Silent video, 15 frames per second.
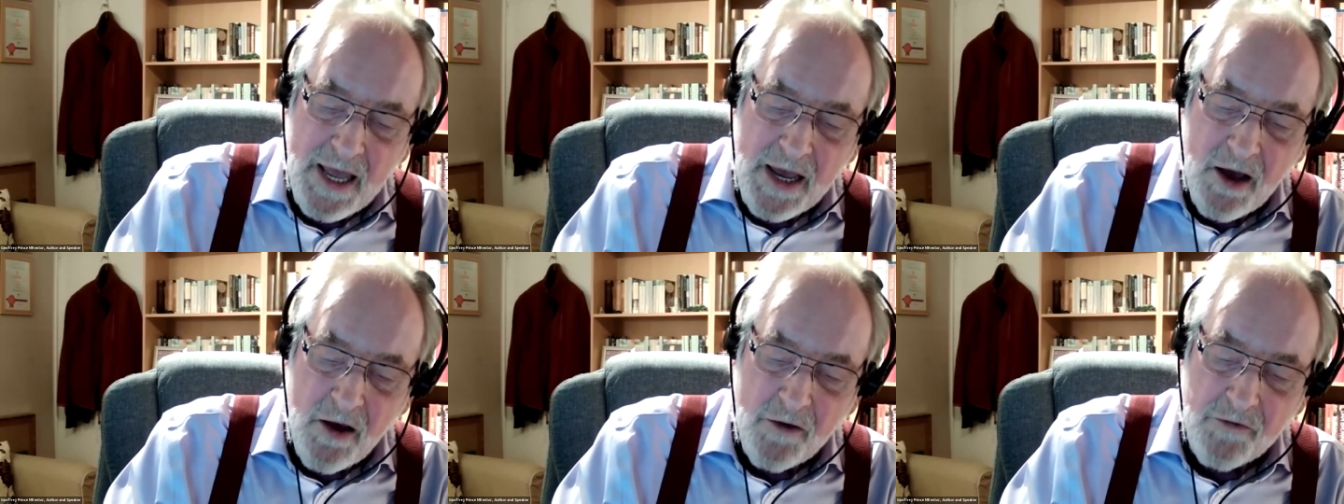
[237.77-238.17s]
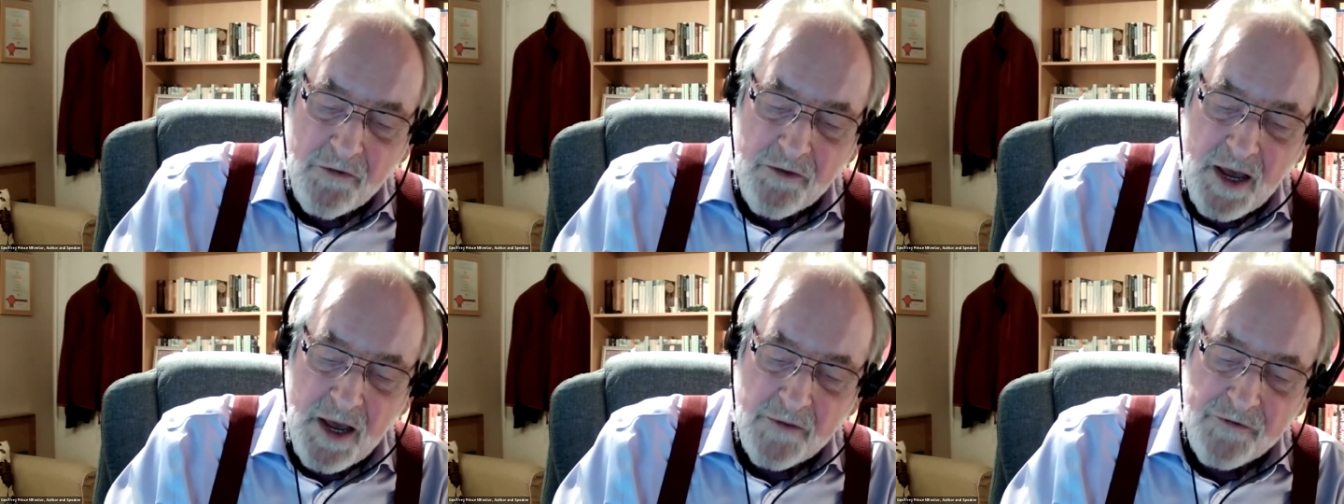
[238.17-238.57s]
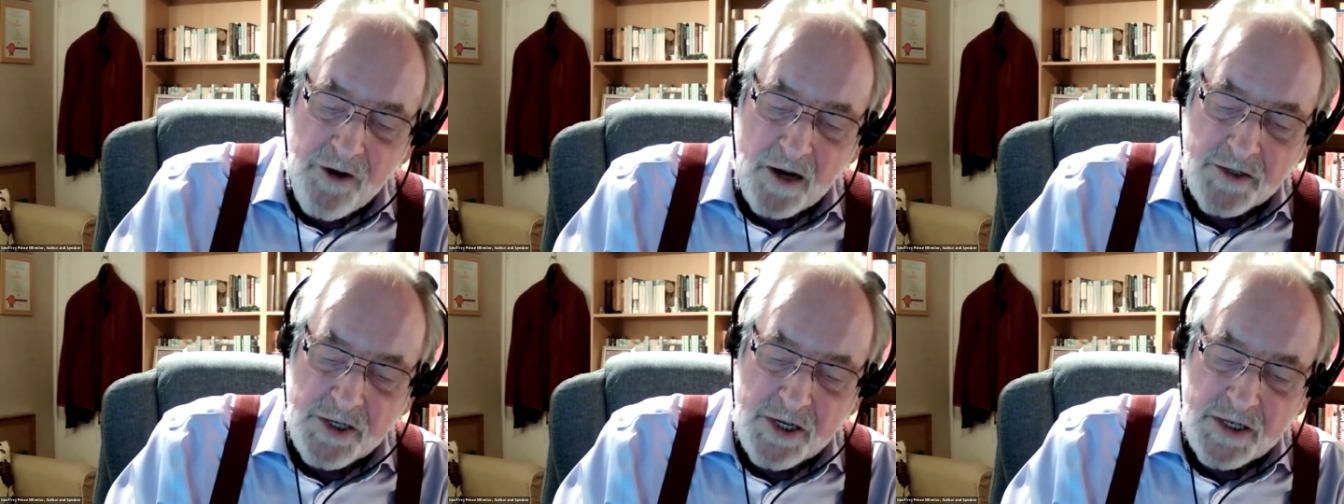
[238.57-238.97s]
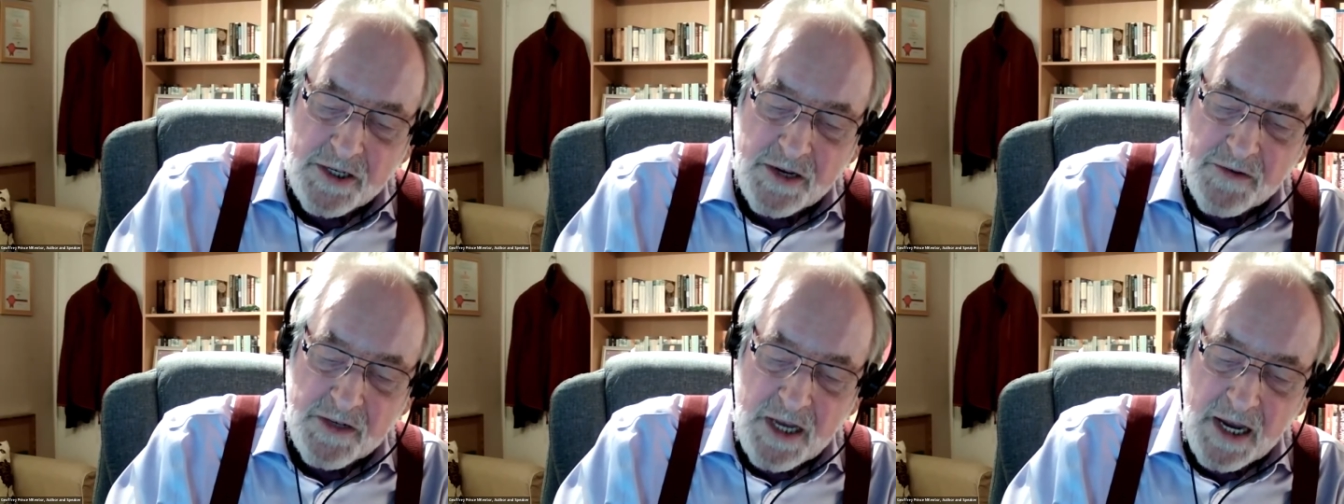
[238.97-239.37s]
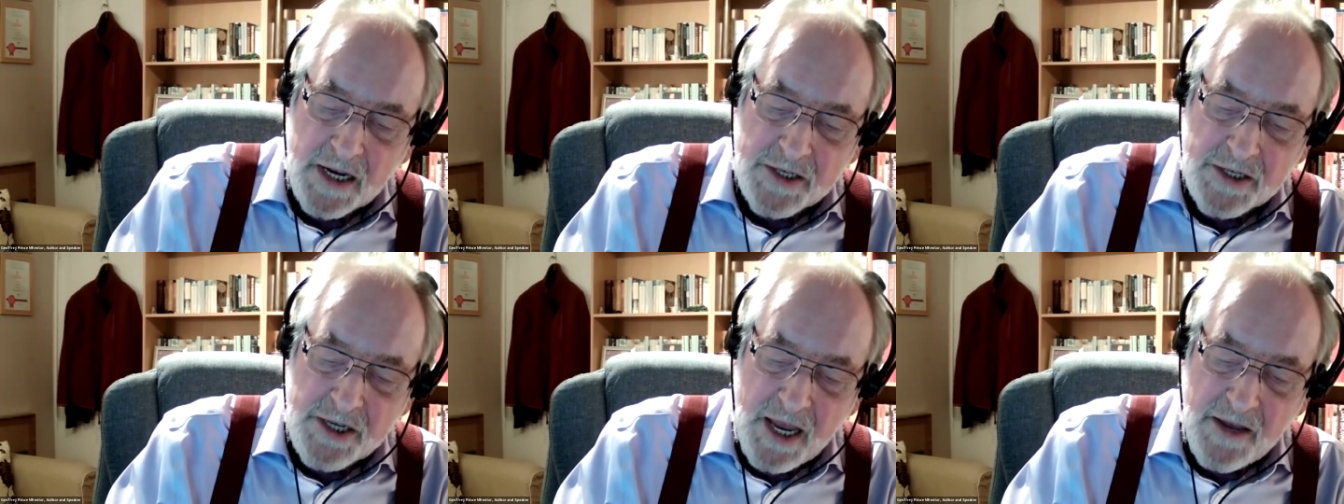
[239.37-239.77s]
of uh, Francis of
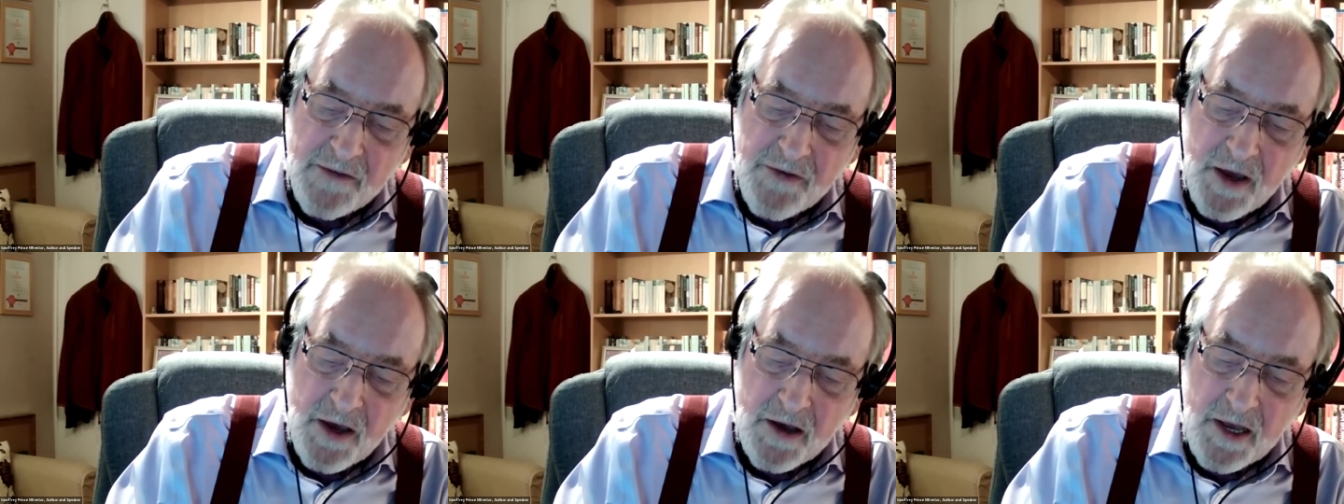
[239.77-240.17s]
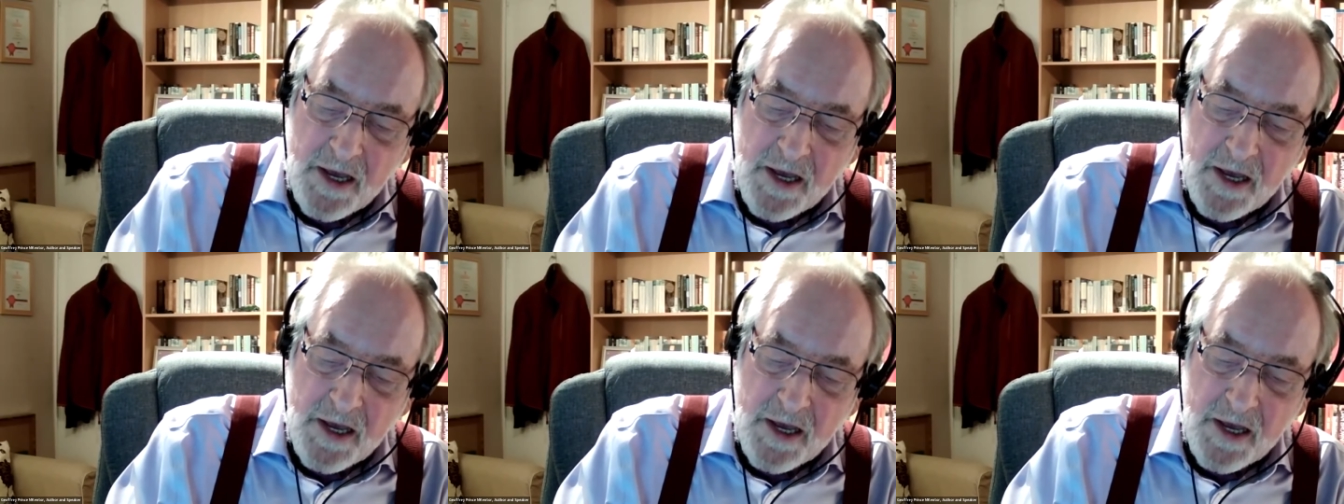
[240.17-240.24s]
Xavier,